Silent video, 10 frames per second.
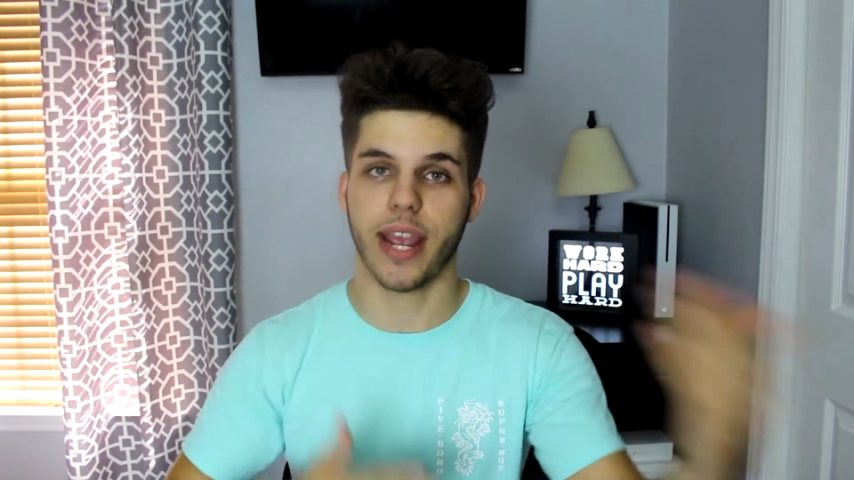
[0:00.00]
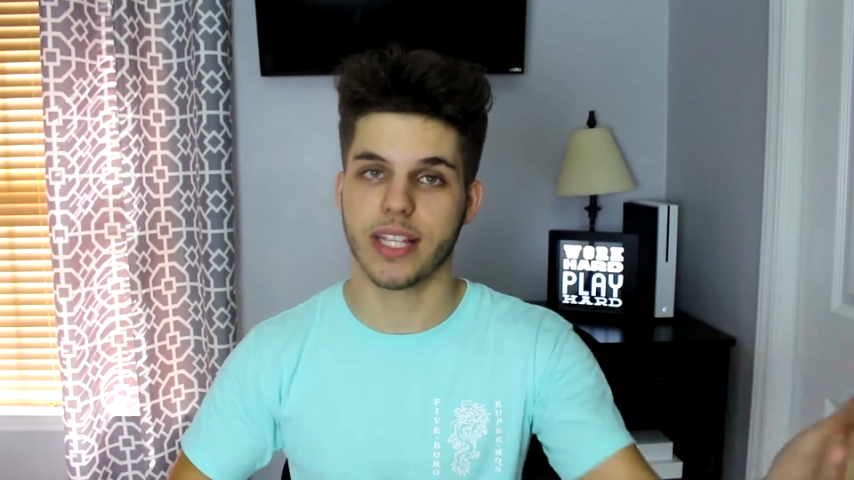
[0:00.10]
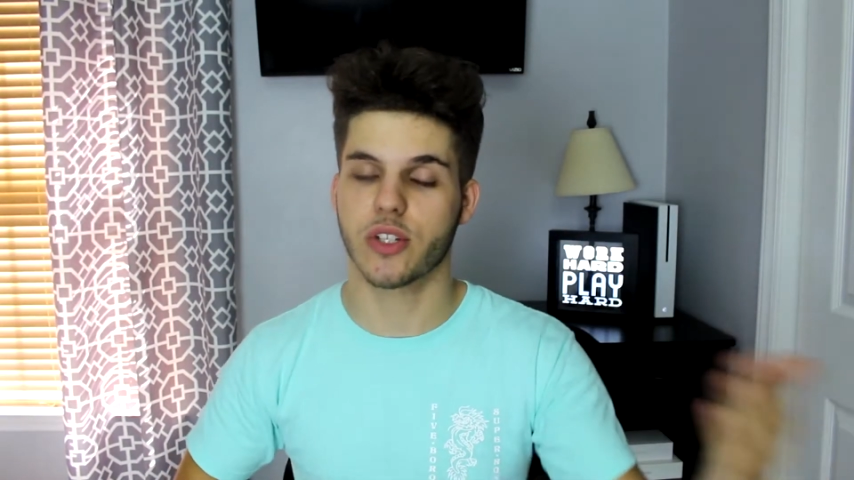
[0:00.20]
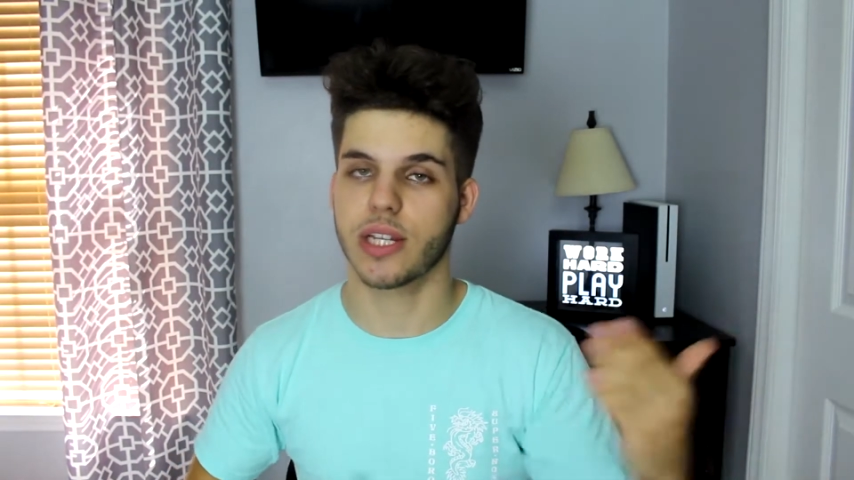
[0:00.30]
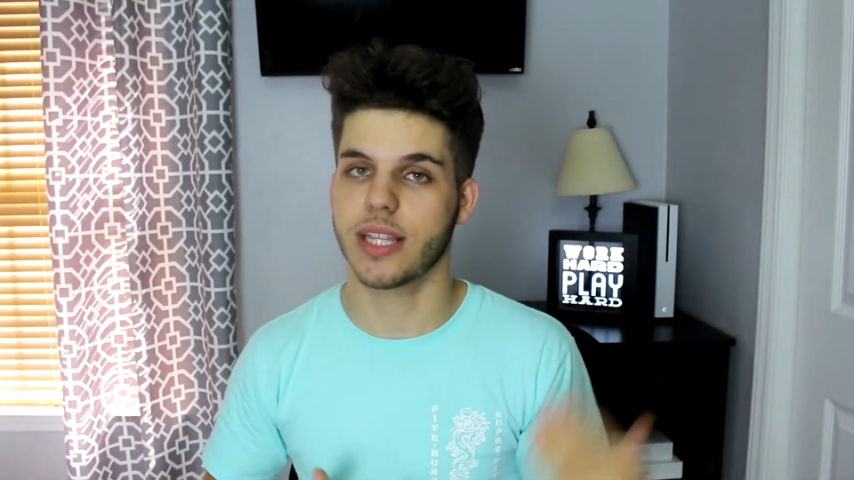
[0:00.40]

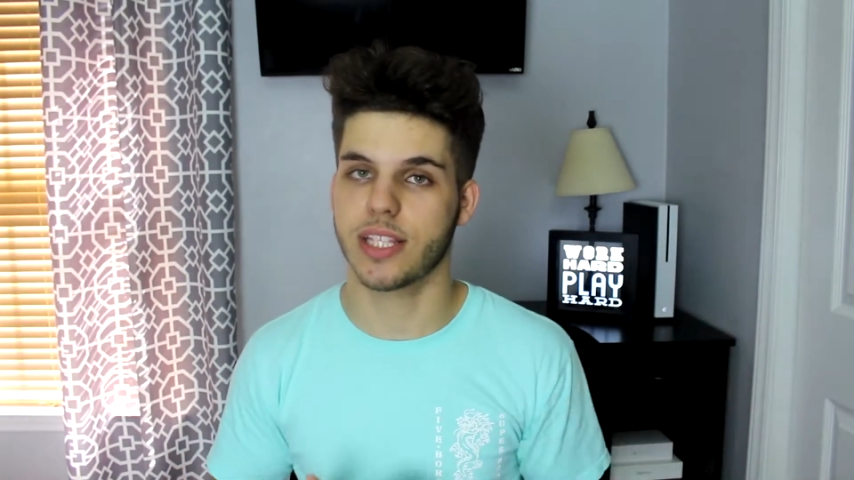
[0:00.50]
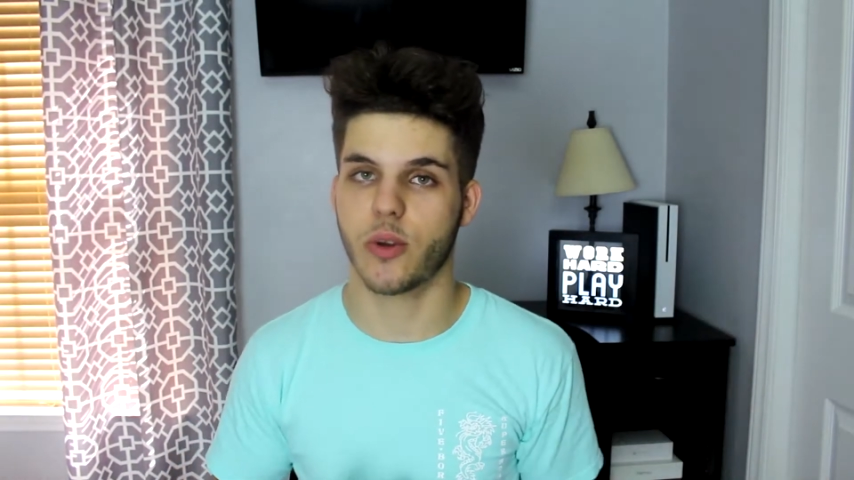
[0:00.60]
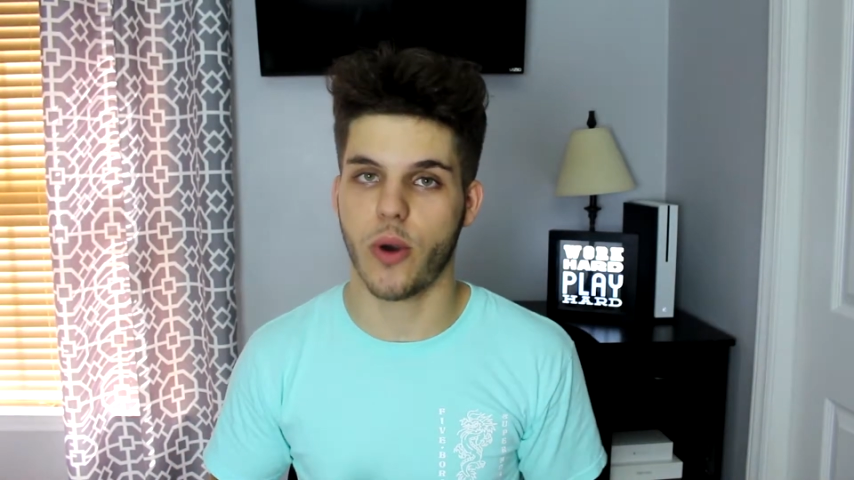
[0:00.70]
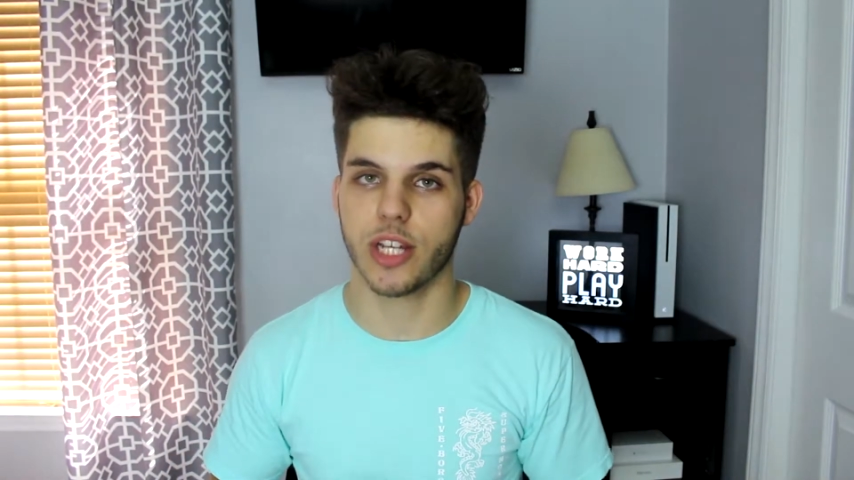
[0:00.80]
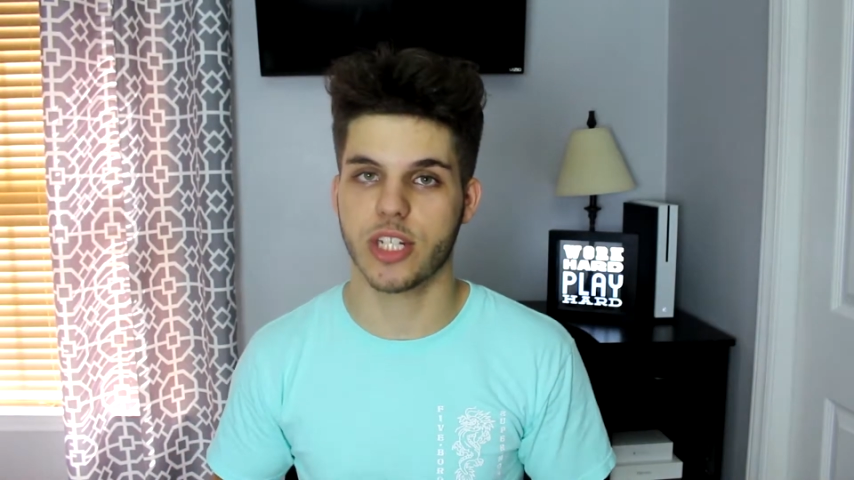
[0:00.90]
answering these
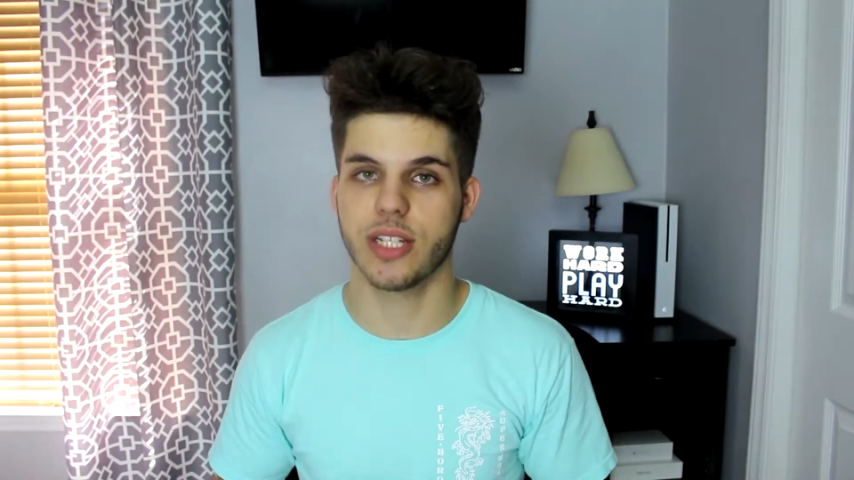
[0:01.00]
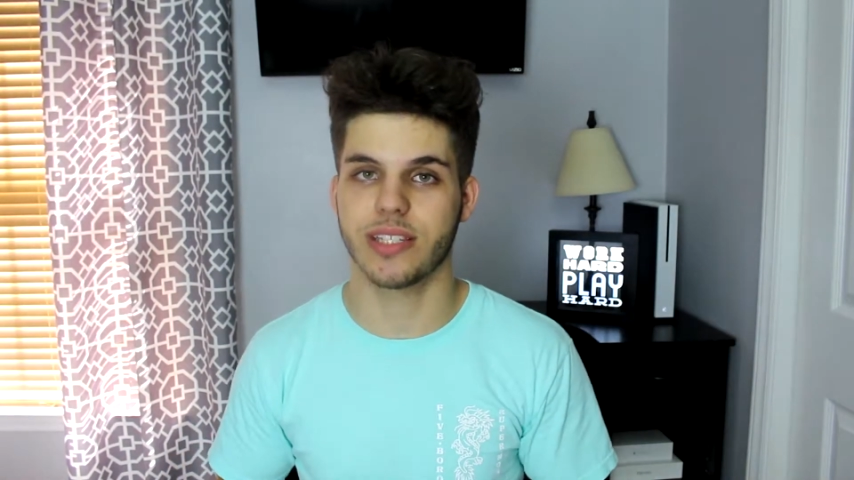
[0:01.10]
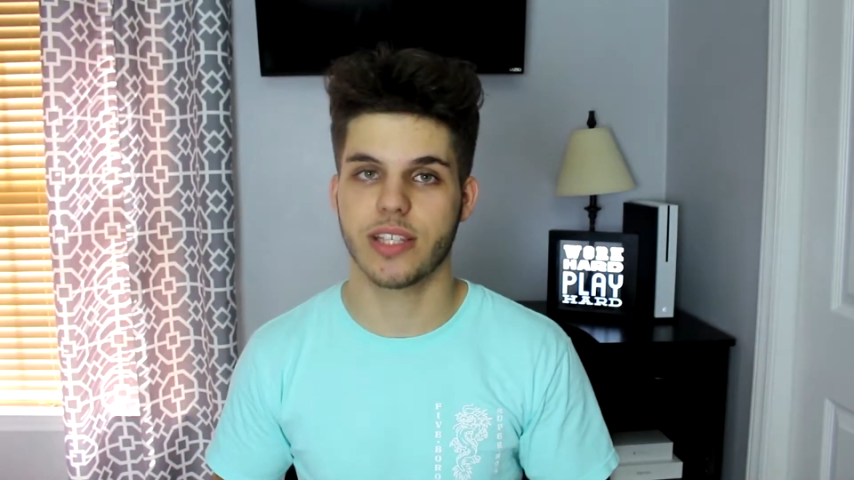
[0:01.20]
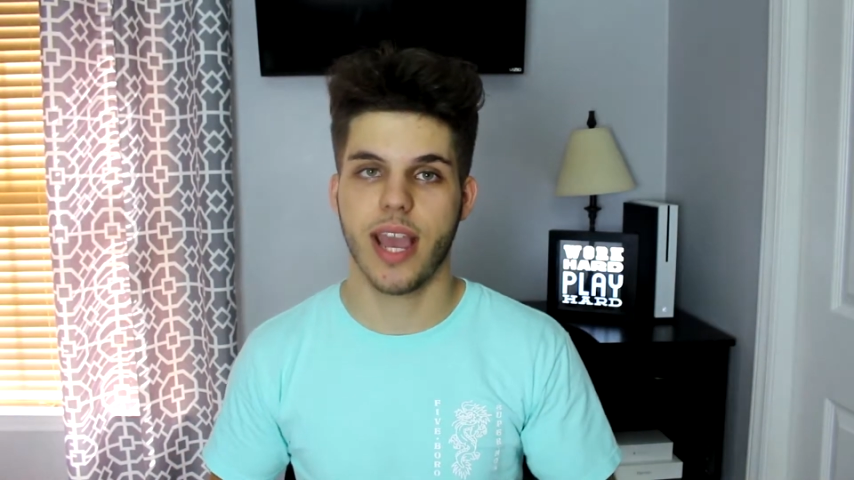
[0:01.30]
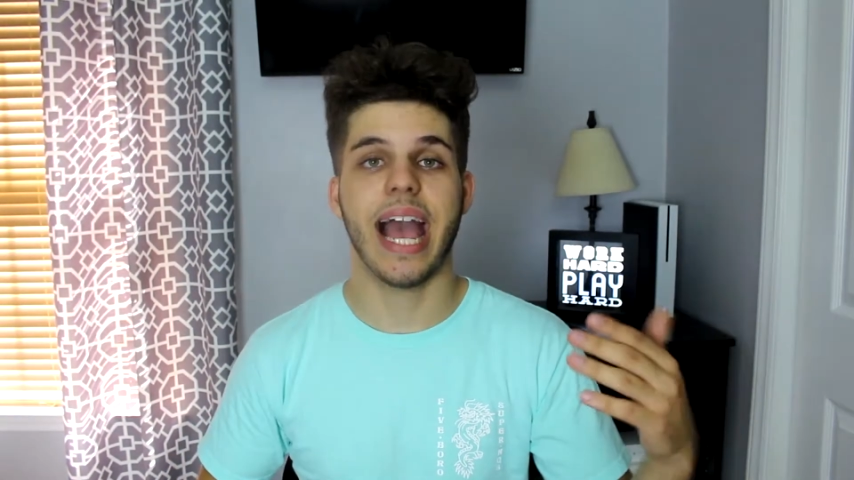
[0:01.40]

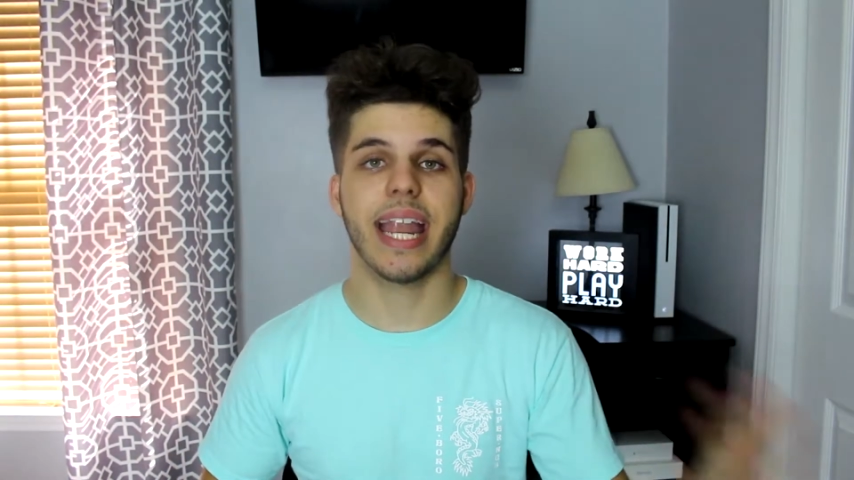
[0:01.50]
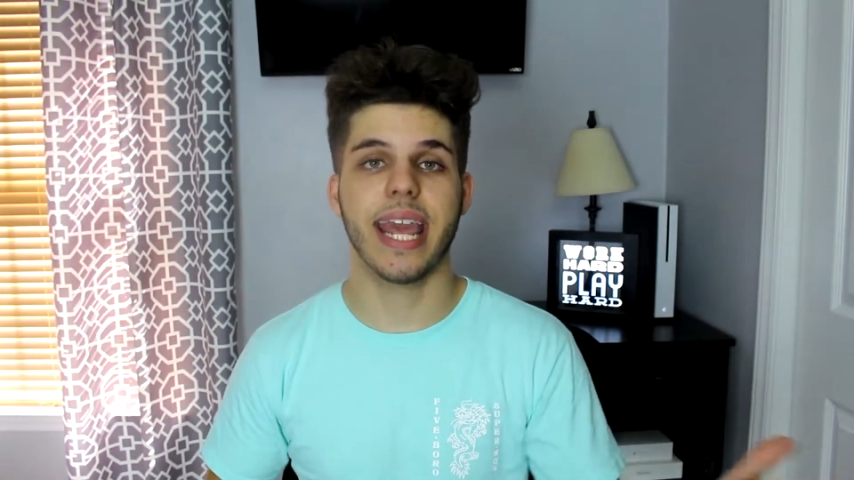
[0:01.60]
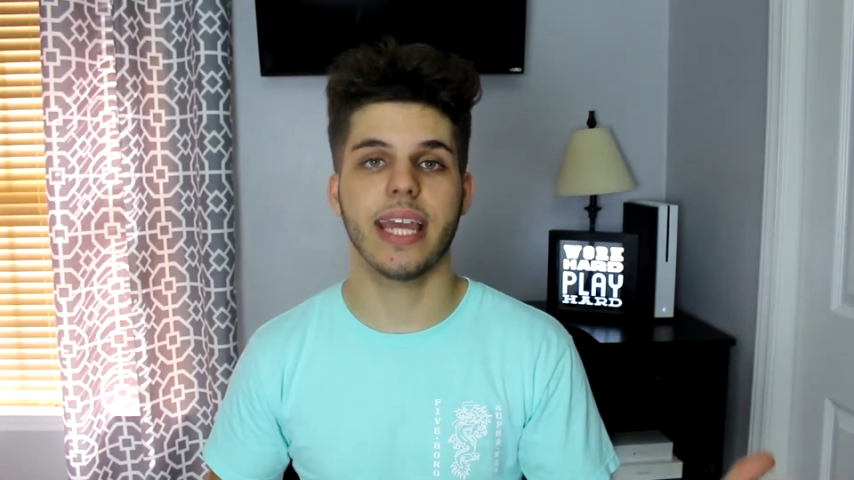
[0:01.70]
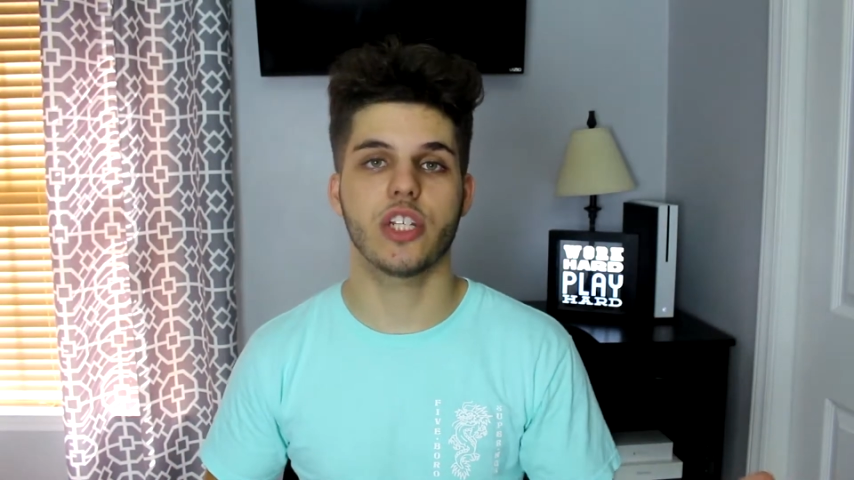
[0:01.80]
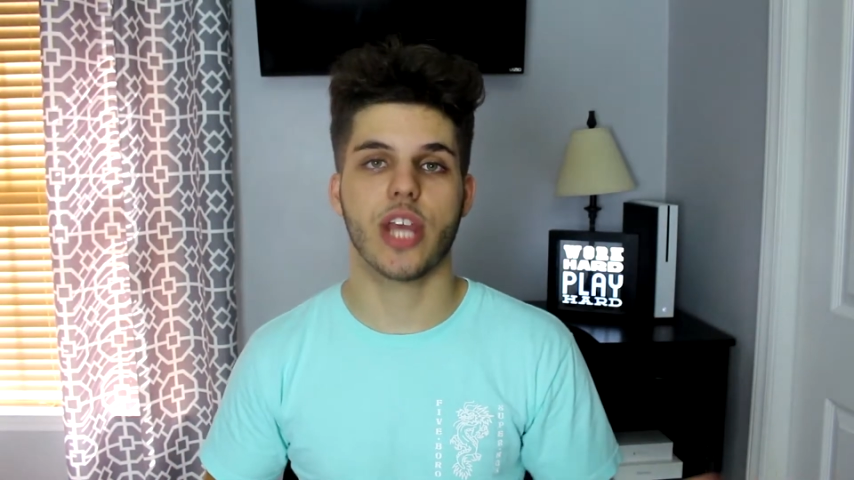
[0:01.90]
questions at
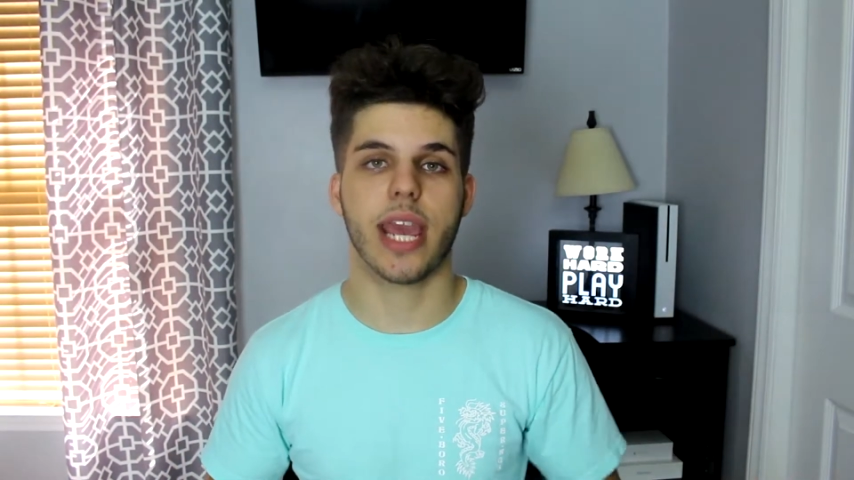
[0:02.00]
age